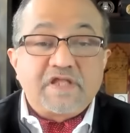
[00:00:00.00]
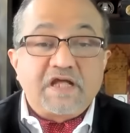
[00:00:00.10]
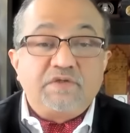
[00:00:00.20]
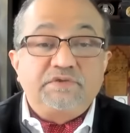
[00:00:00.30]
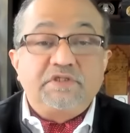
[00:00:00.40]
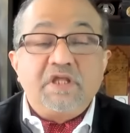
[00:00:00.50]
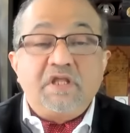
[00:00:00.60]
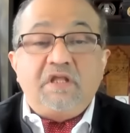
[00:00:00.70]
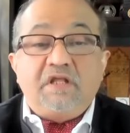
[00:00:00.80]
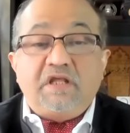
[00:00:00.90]
South.
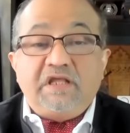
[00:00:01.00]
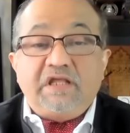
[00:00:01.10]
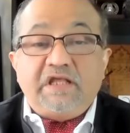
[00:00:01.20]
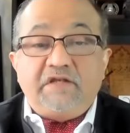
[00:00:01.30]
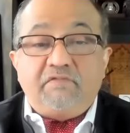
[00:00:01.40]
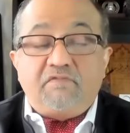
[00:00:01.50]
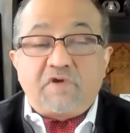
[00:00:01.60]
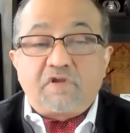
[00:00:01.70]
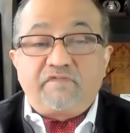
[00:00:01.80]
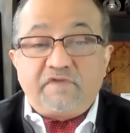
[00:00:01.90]
Uh, and
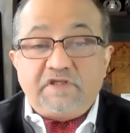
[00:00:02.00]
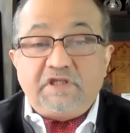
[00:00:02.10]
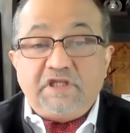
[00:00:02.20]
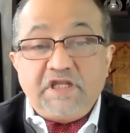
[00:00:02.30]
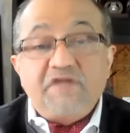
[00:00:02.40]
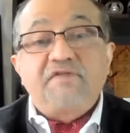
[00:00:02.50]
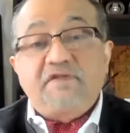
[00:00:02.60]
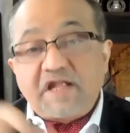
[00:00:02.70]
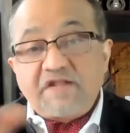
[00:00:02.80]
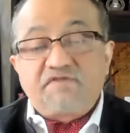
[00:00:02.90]
one of, in its
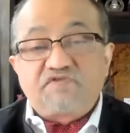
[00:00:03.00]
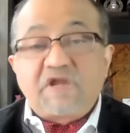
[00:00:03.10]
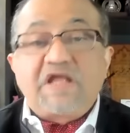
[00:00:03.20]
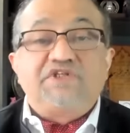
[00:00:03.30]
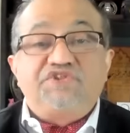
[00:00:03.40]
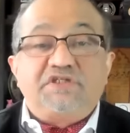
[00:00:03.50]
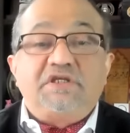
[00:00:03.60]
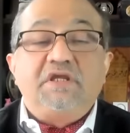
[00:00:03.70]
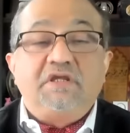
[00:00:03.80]
grand strategy,